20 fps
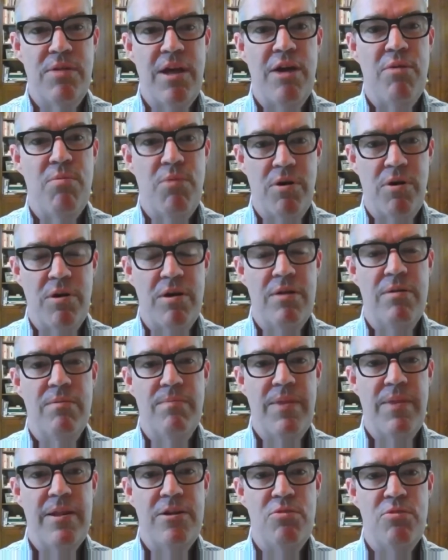that work. And
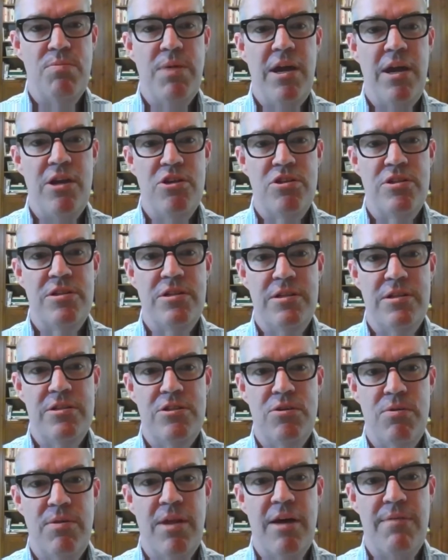DuPage is
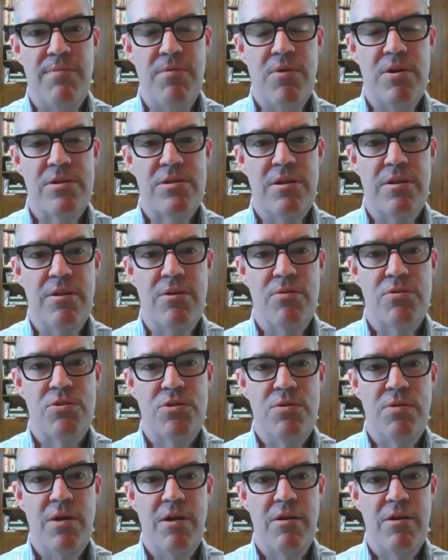doing that for us in those
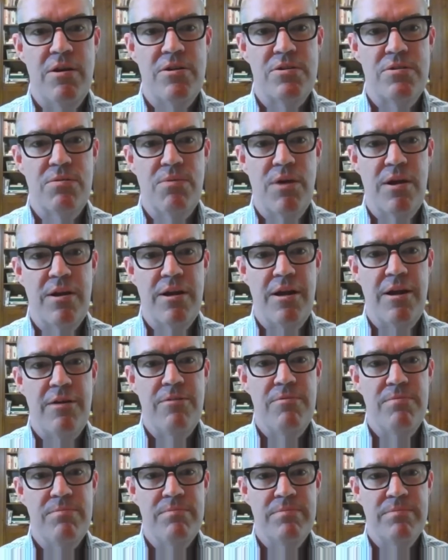two areas right now.